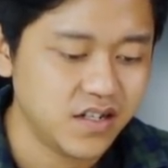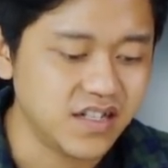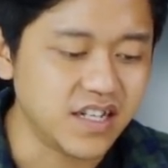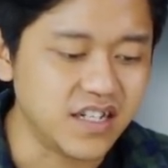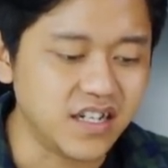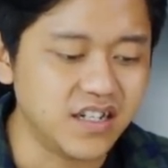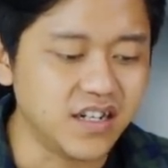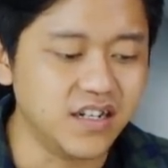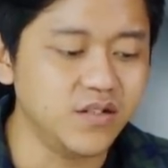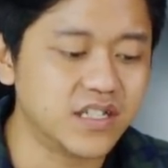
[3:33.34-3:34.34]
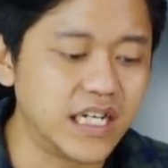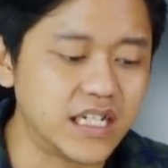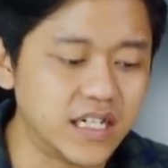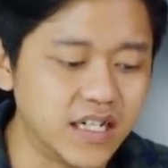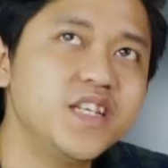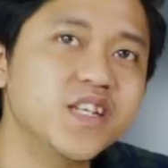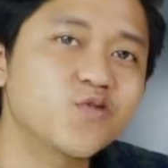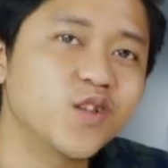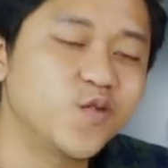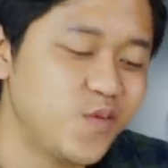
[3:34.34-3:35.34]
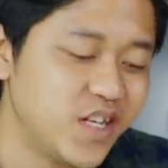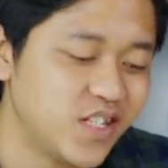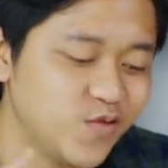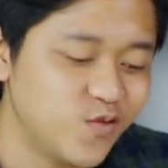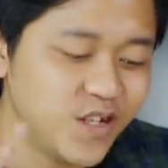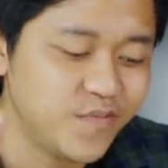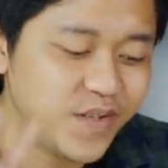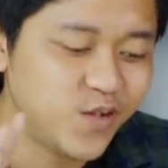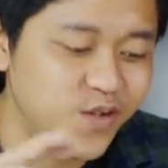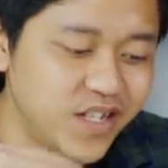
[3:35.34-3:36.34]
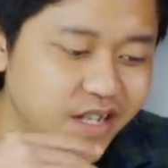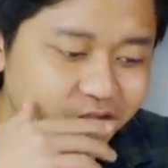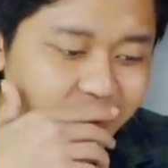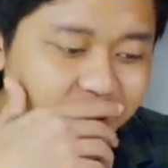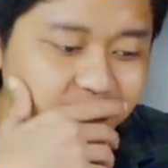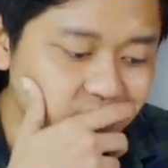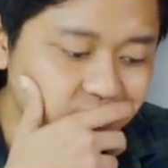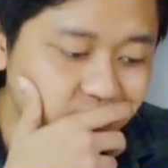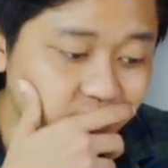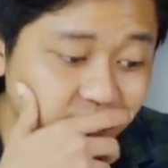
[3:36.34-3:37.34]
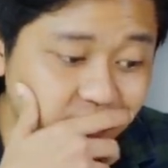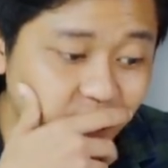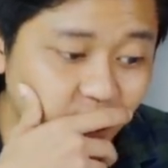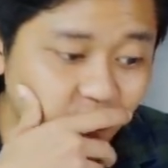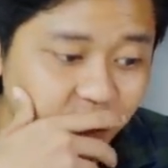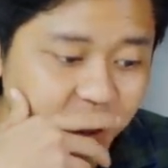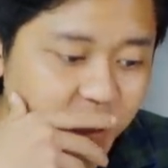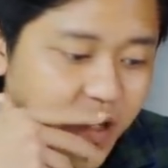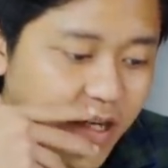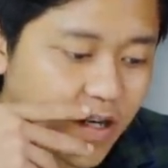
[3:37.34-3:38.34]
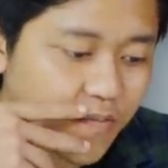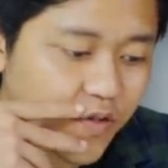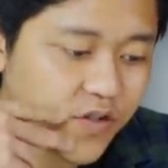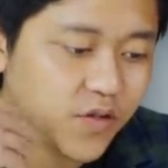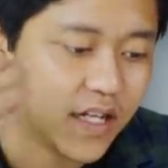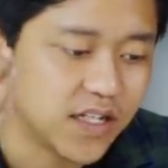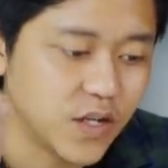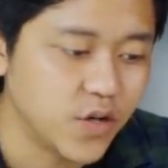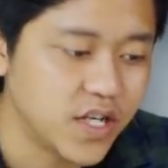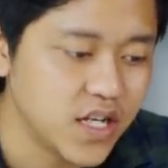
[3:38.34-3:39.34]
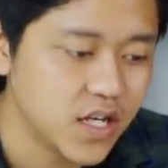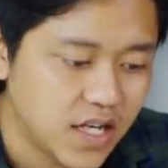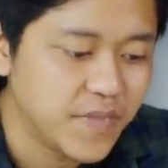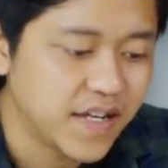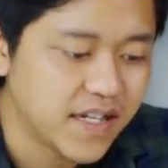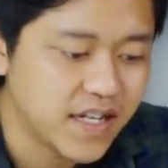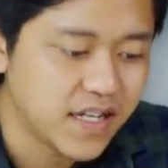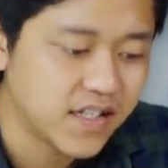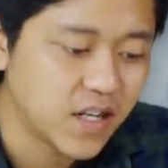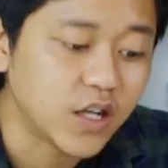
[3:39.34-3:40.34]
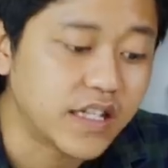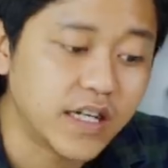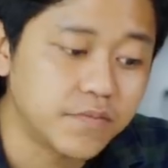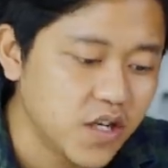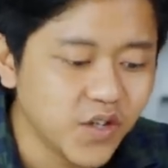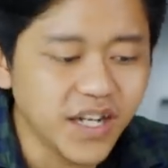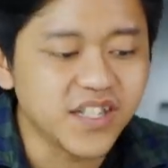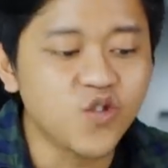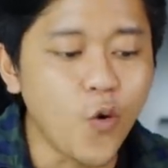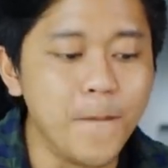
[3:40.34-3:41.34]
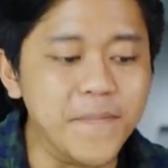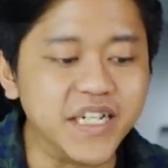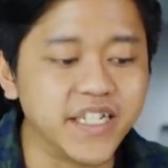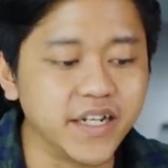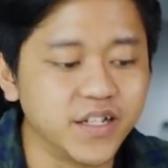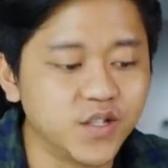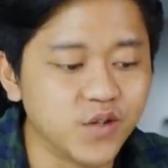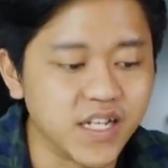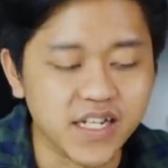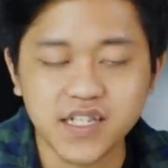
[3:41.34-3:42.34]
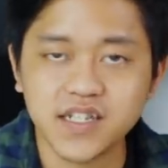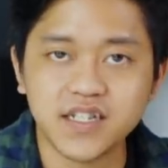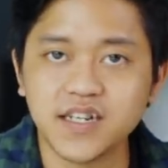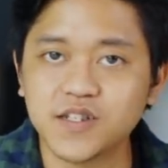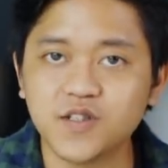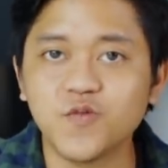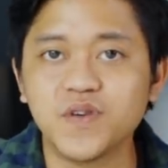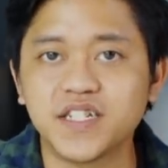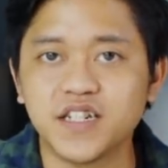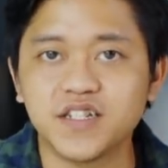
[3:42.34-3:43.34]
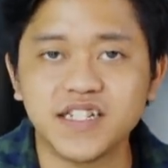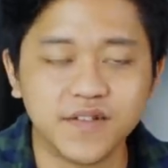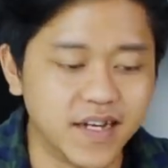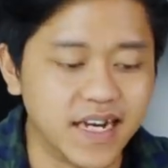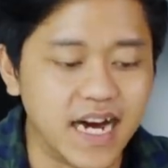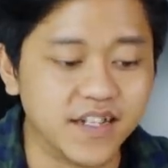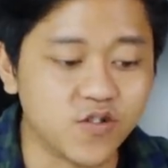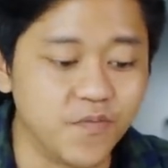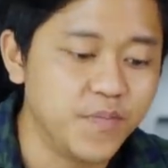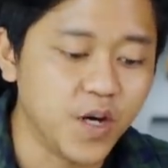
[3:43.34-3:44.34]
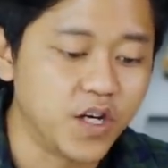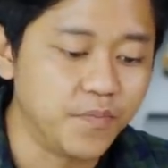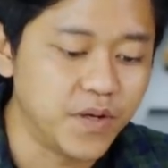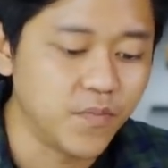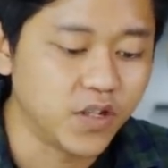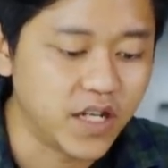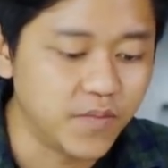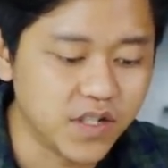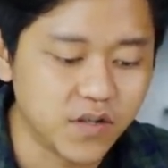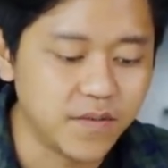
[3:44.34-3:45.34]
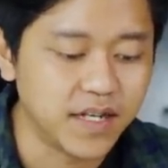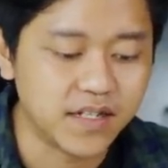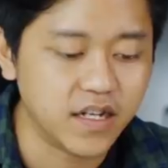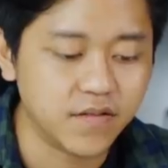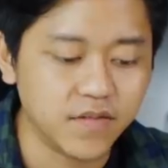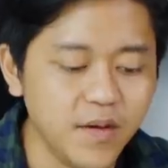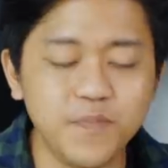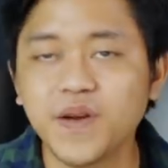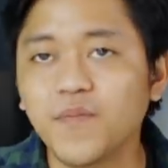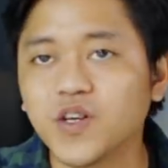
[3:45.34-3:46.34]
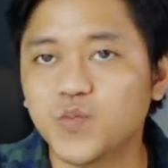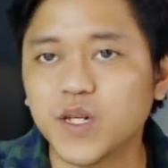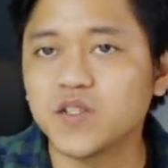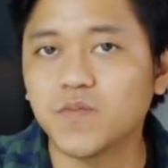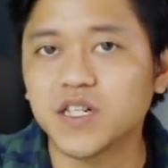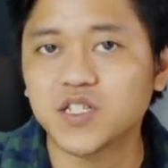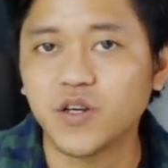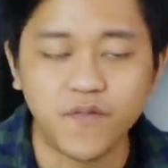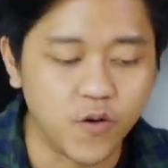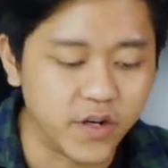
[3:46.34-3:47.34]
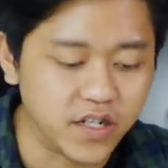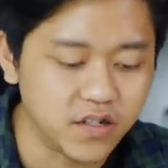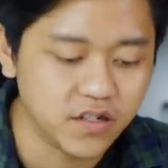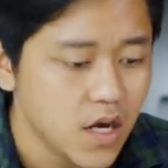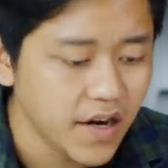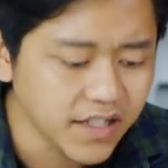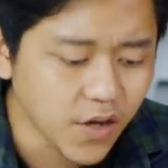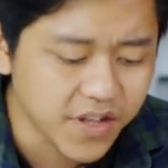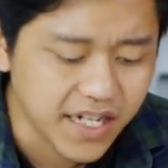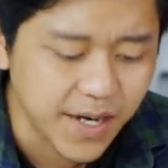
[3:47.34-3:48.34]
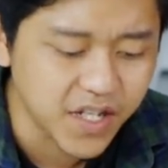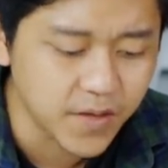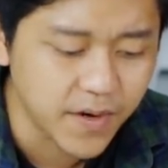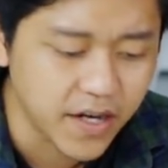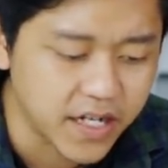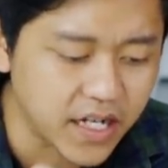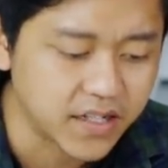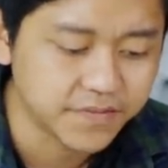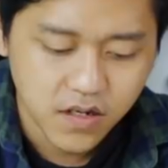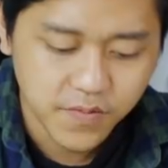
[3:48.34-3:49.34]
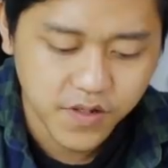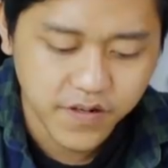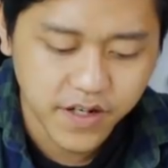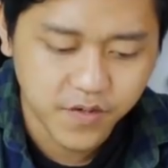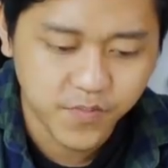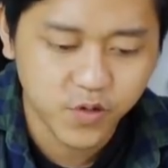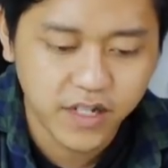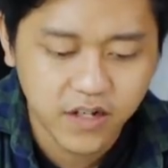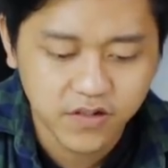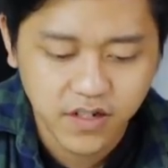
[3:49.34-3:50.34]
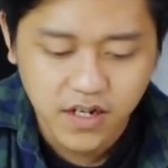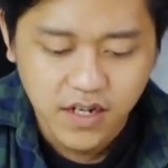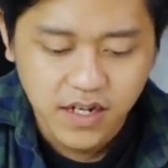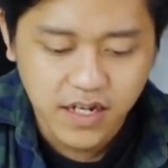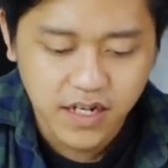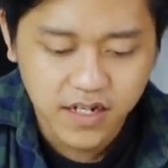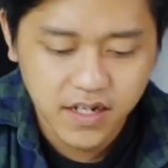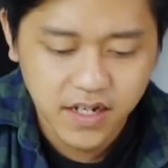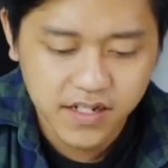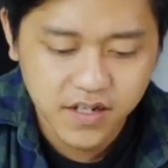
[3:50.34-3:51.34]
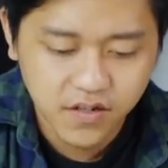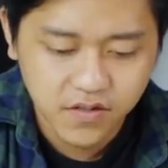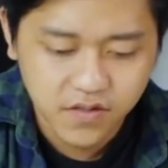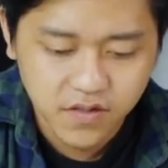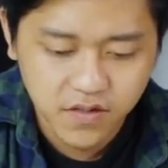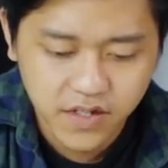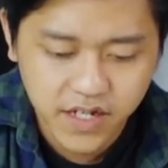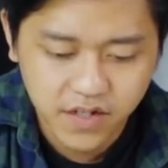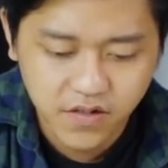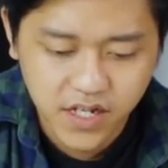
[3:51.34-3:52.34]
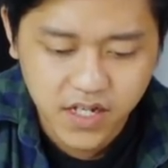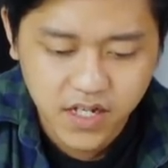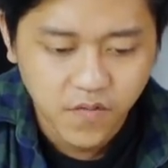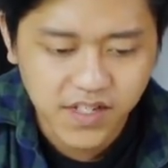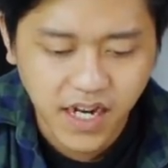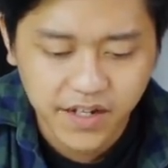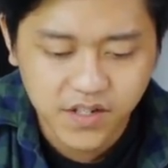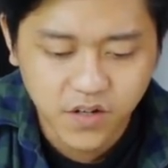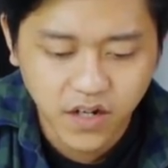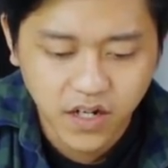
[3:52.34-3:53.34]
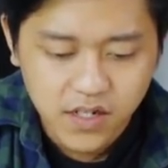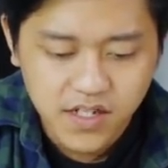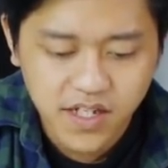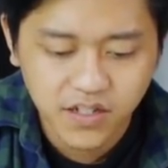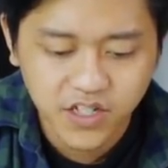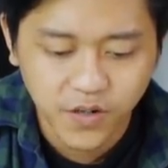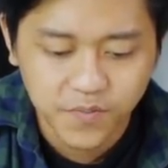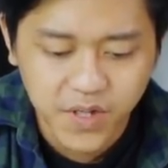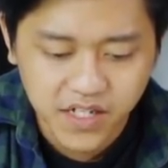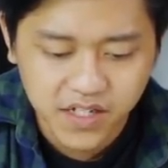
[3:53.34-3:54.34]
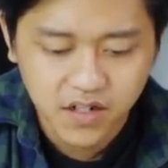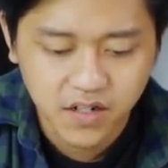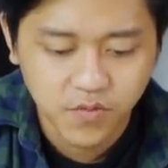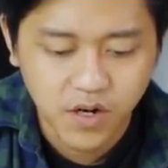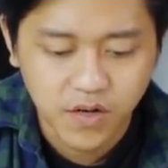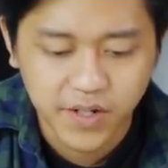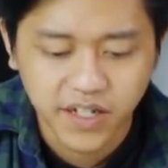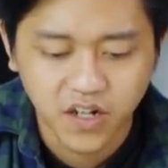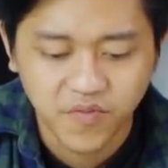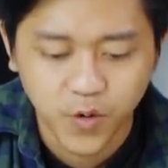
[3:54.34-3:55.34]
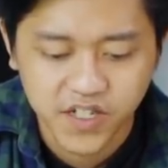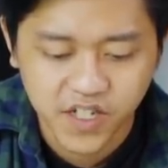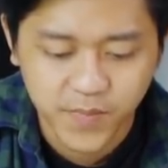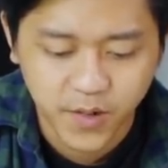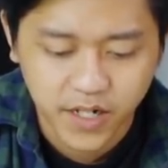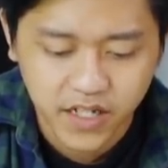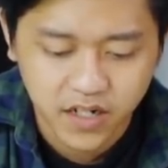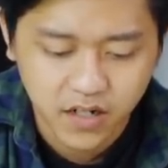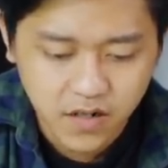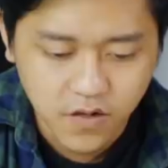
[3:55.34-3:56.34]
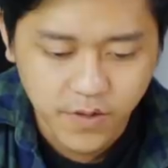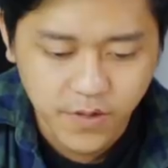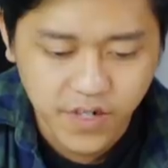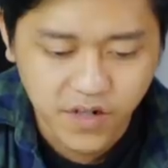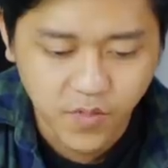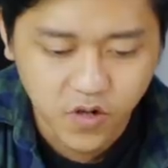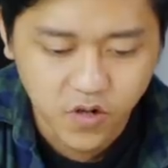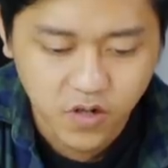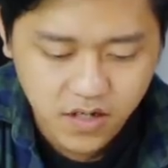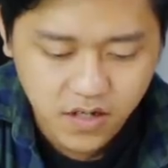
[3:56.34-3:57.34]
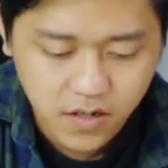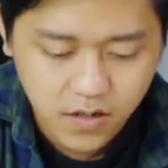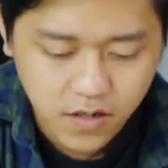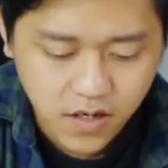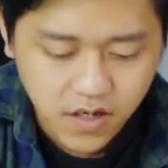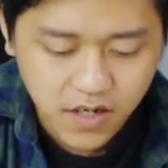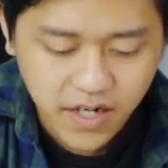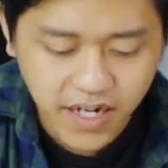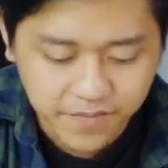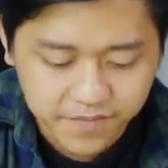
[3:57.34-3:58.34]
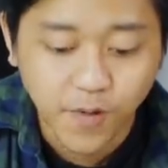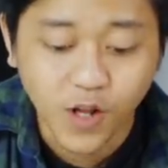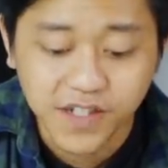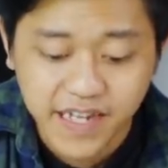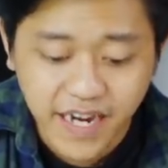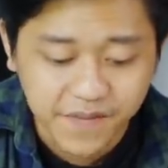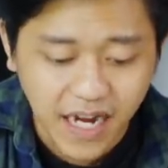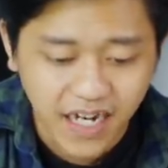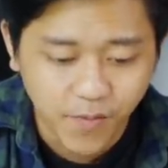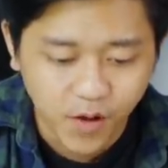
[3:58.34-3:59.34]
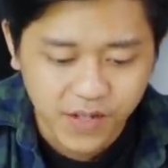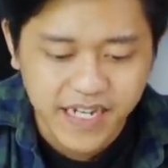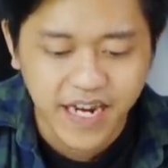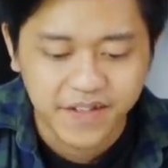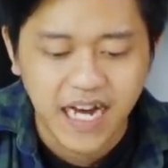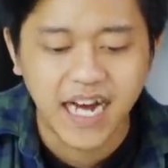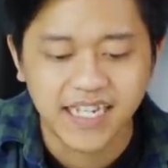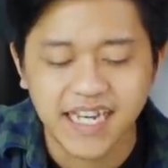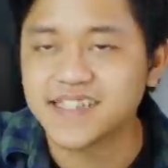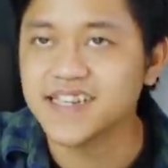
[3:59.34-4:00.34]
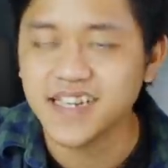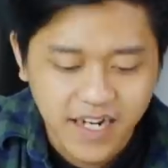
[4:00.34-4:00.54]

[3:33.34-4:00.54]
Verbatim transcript: So it, it, looks like a PS1 to PS2 in between that range. So there's a lot of ways to get combos. So that's Loki. I'm guessing he's locked up. So there's no mission to this. There is no mission. You just have to get a high score on, on the pinball table. So I'm guessing... I mean, pinball is pretty much straightforward, you know? Alright, let's go with Captain America. Alright, you pull down. And let's go. Okay, dokie. What's the high score? Skill shot missed. Oh wow, I'm getting a lot of points just by doing nothing. Oh, where, where did the ball go? Hey, ball saved. Ah, the ball was saved. Ah, yeah, see?